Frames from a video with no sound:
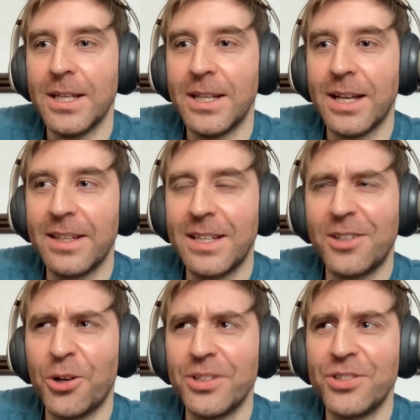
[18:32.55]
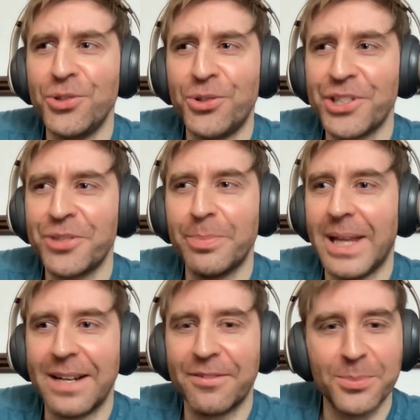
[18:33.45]
I think he'd got this nutrition
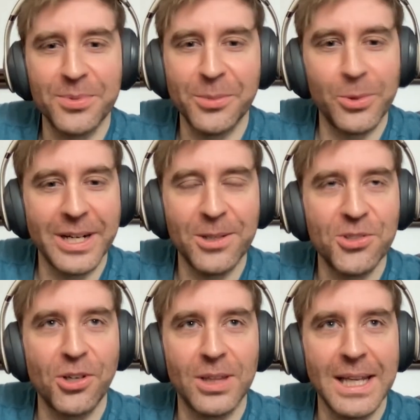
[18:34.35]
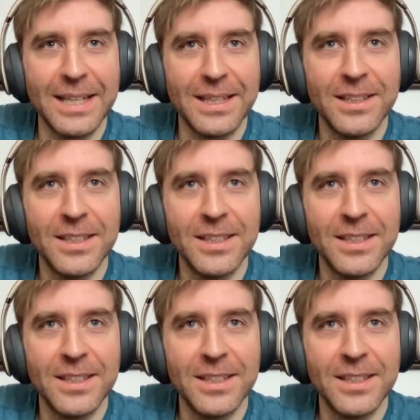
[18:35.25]
plan from someone else online,